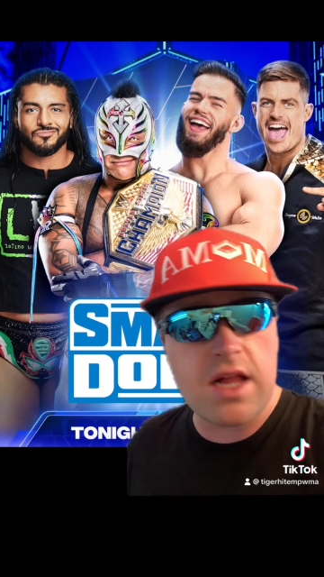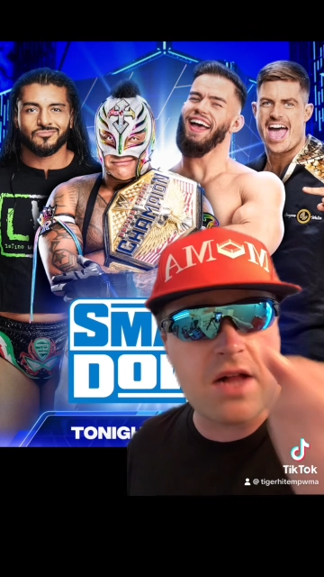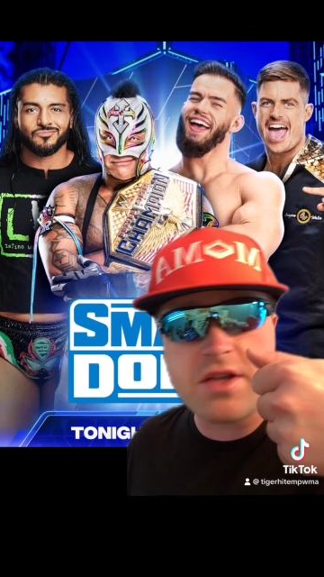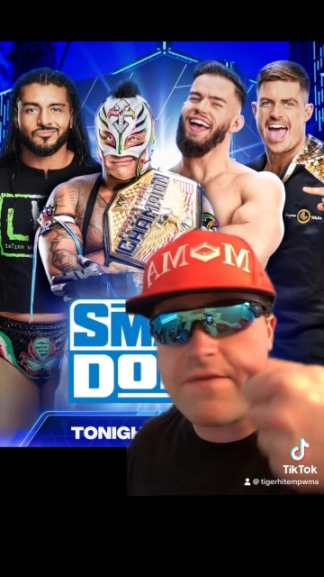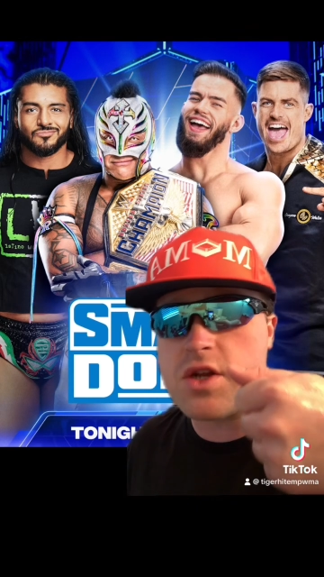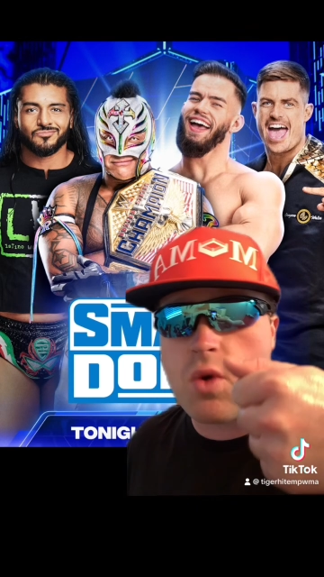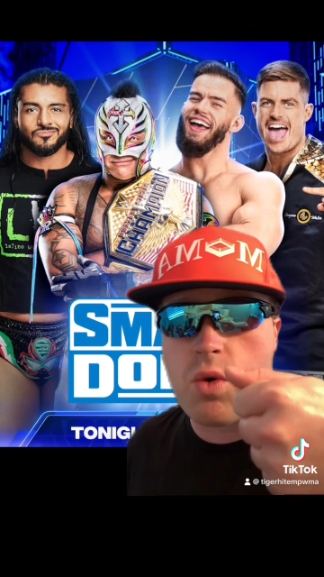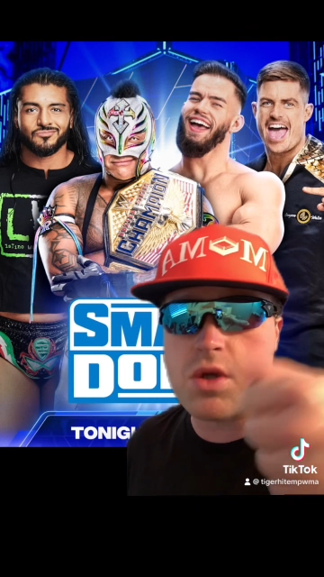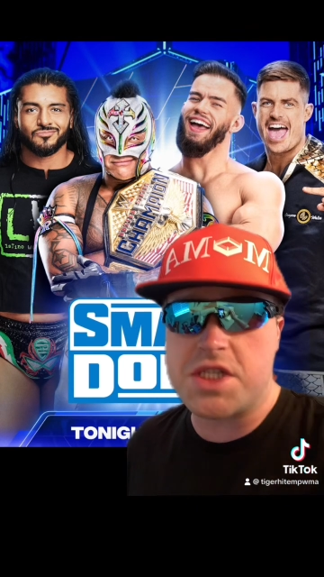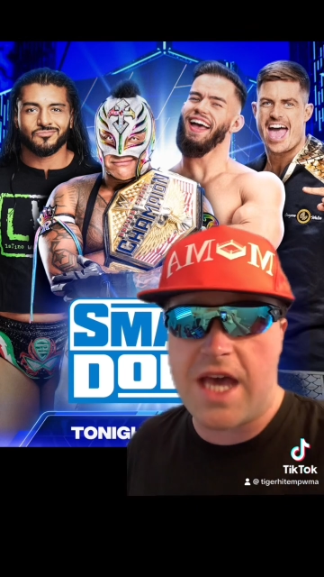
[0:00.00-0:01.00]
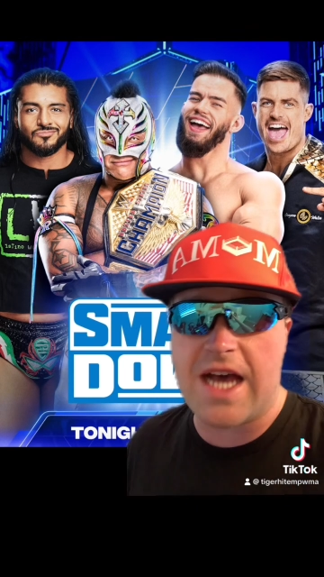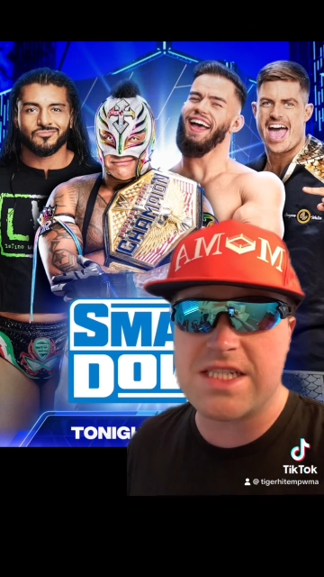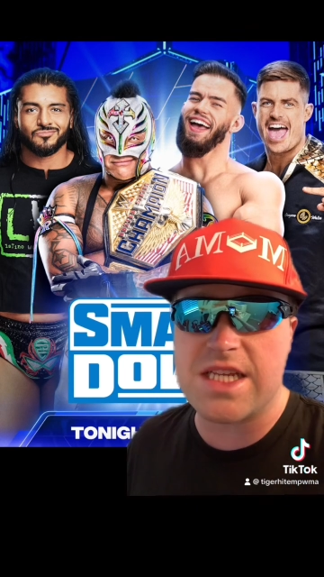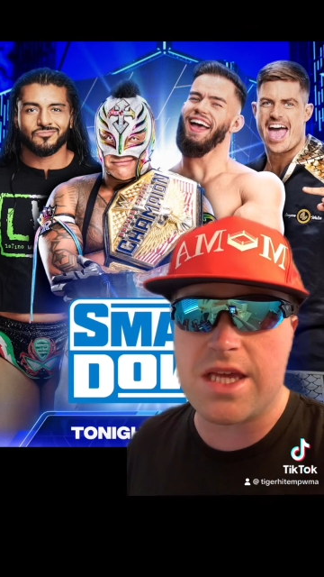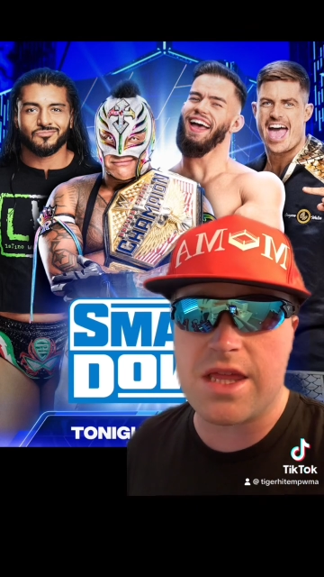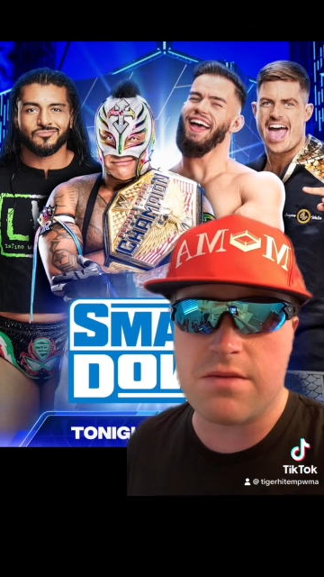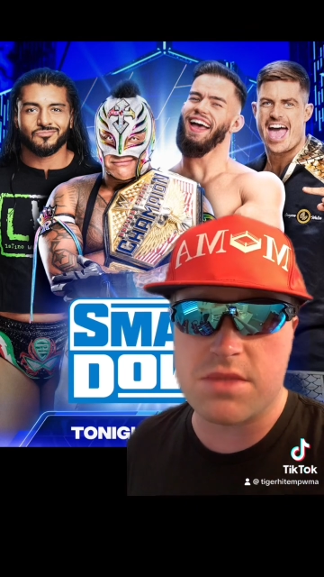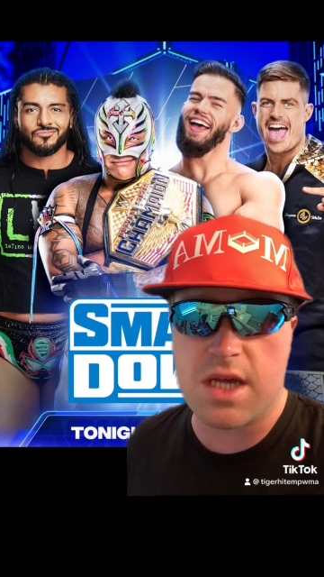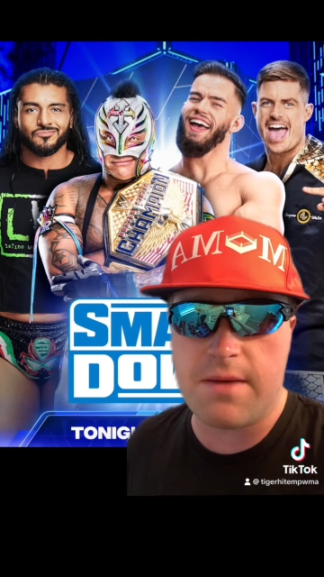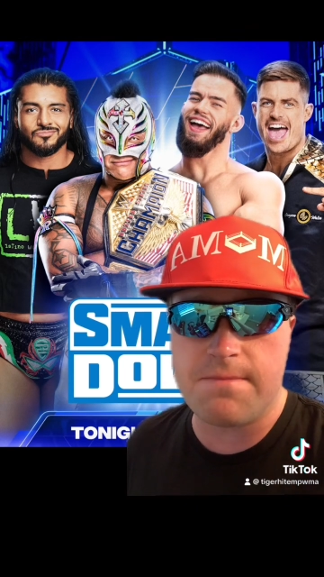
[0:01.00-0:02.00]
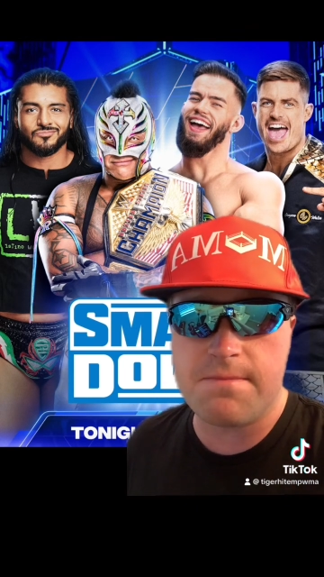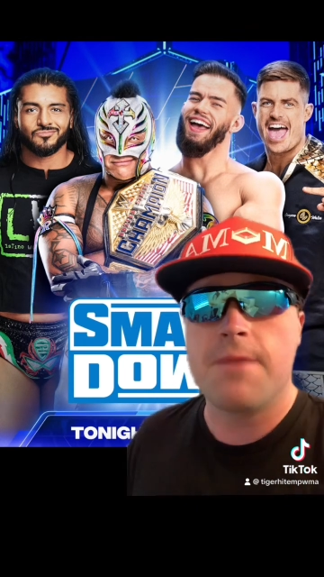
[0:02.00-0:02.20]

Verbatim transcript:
Speaker 1: I'll give it an Orange Cassidy thumbs up.